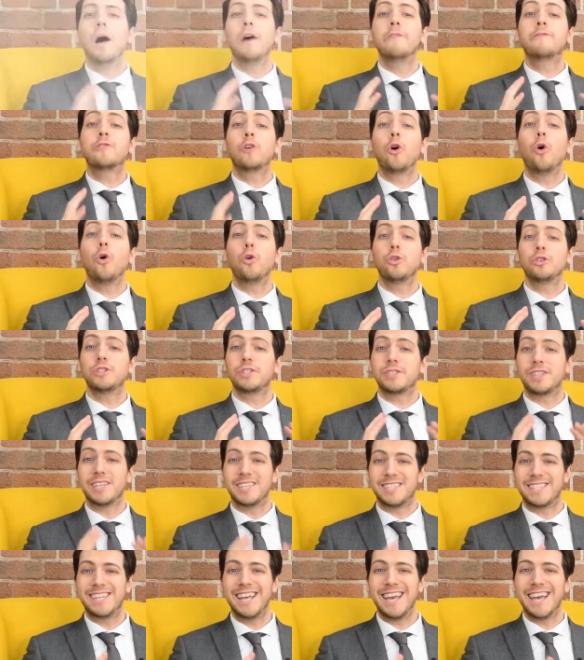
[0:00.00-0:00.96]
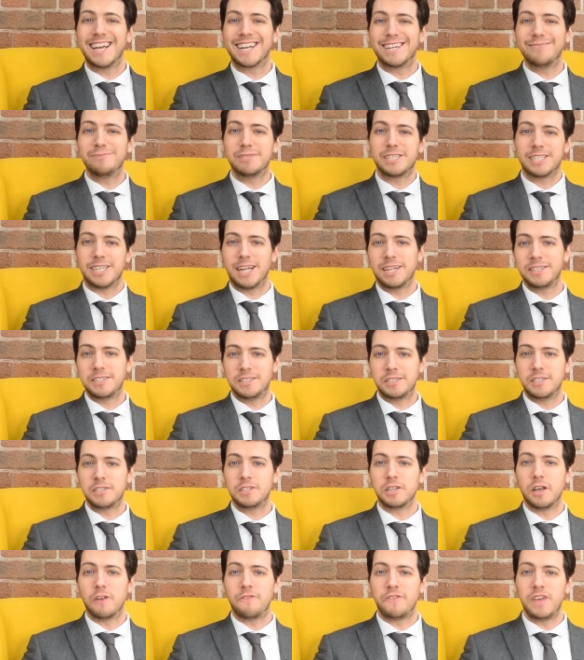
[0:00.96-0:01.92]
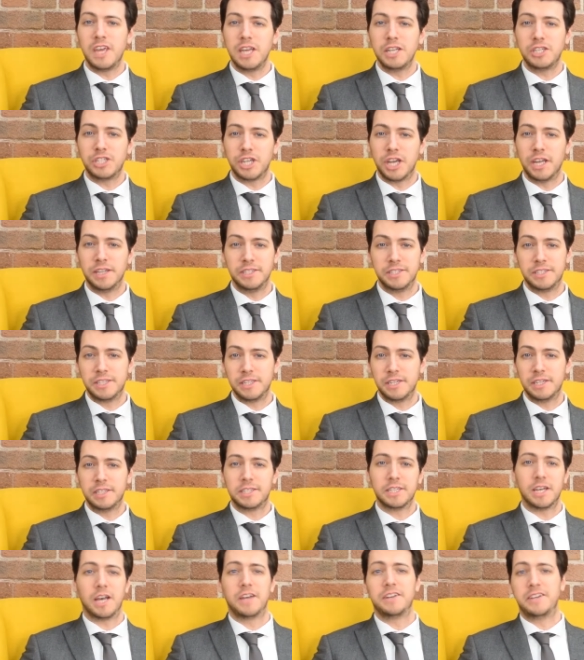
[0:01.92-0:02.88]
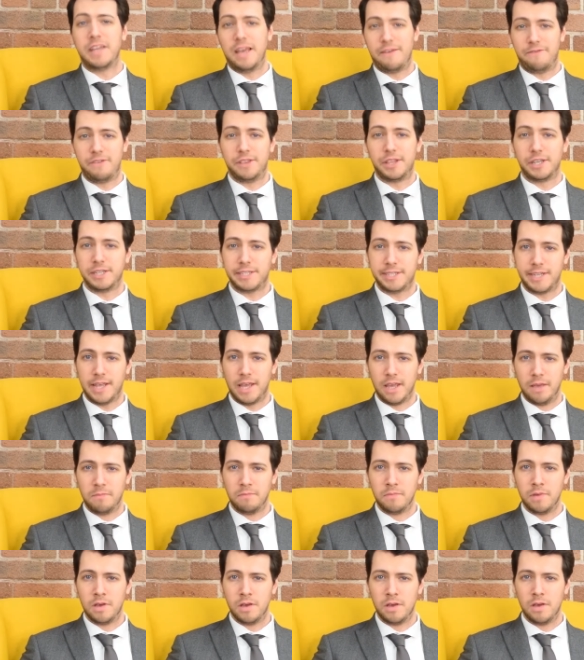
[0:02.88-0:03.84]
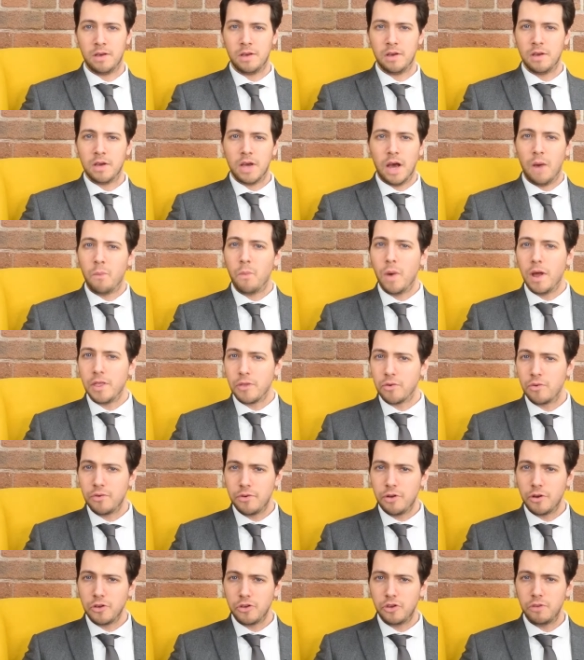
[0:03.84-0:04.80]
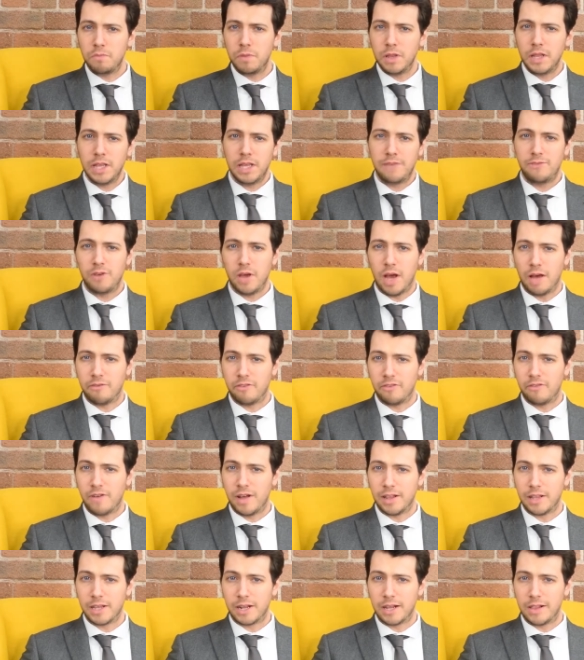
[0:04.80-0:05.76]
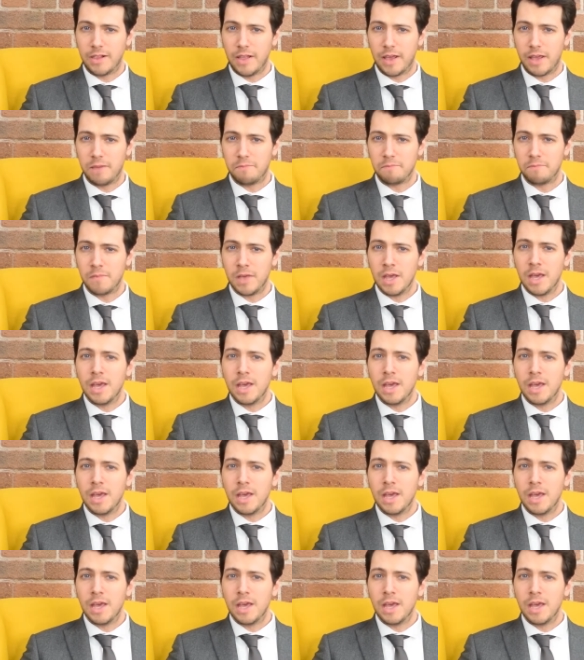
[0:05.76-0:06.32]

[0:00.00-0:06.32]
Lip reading: Of course, the circumstances of each incident are never the same. And whether or not you believe you have a valid claim,